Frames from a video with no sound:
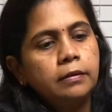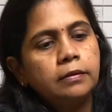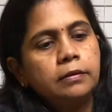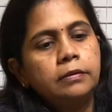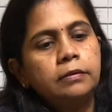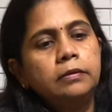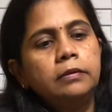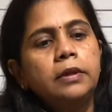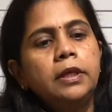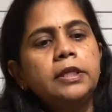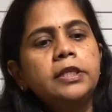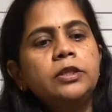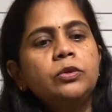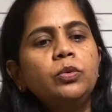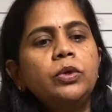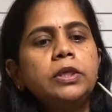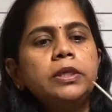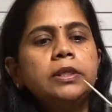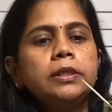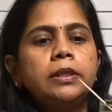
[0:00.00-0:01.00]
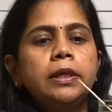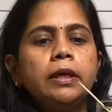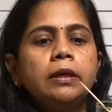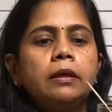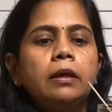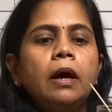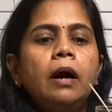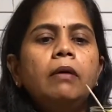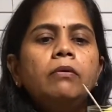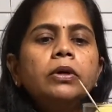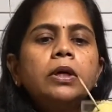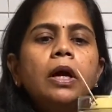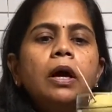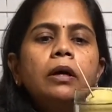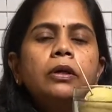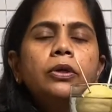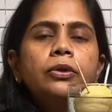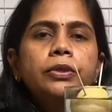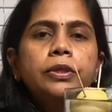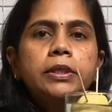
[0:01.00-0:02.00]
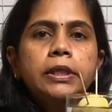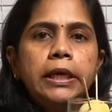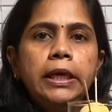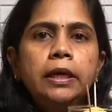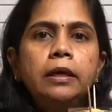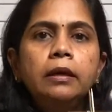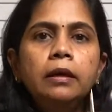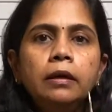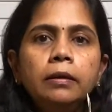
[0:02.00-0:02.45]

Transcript: This was an avocado seed.